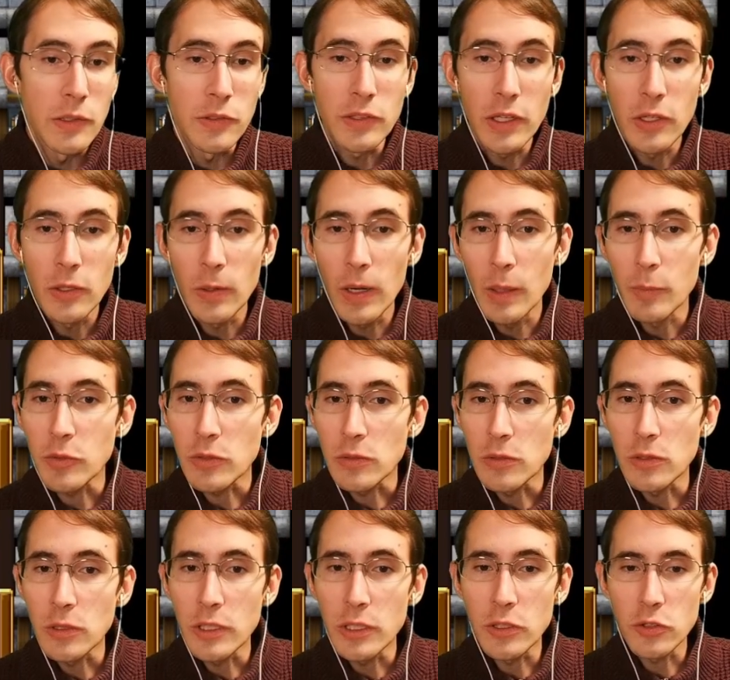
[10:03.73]
Lysander
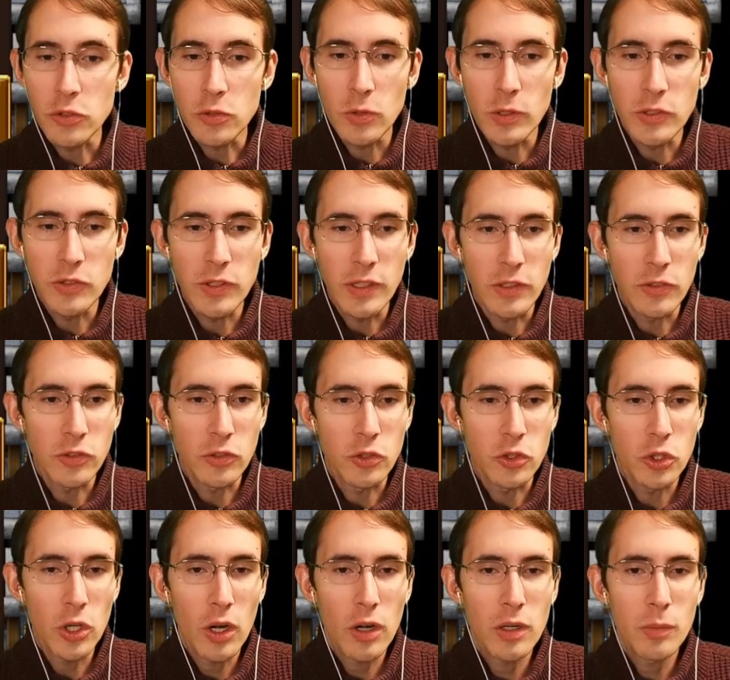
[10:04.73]
absolutely destroys
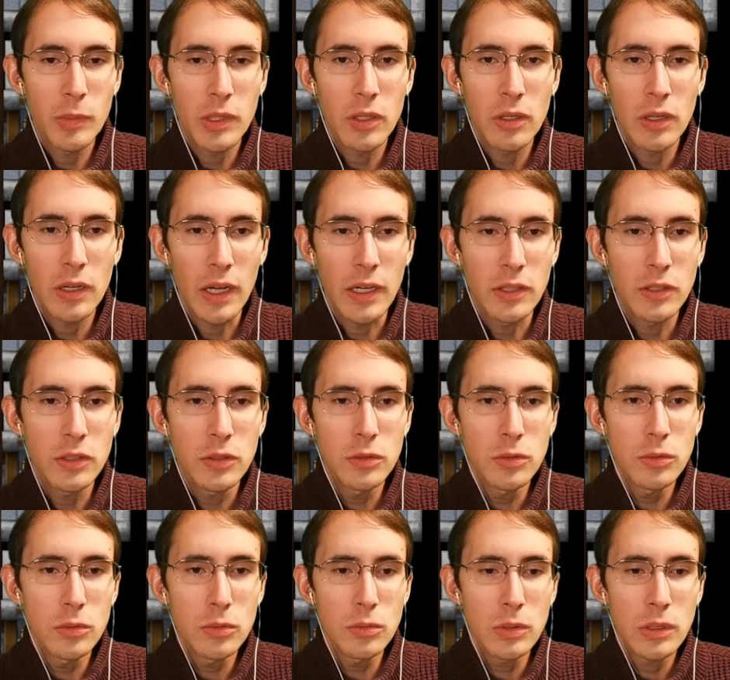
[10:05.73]
things. Jaromir, I
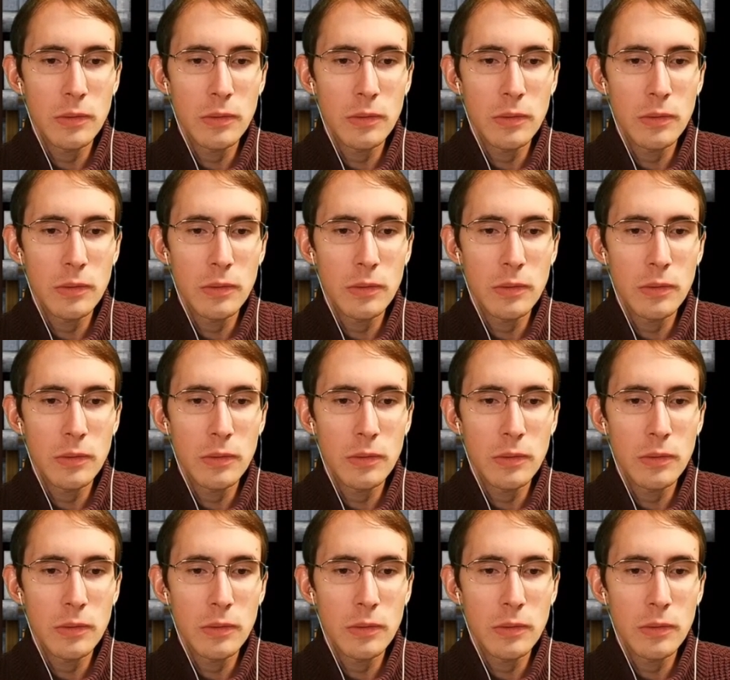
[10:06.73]
do...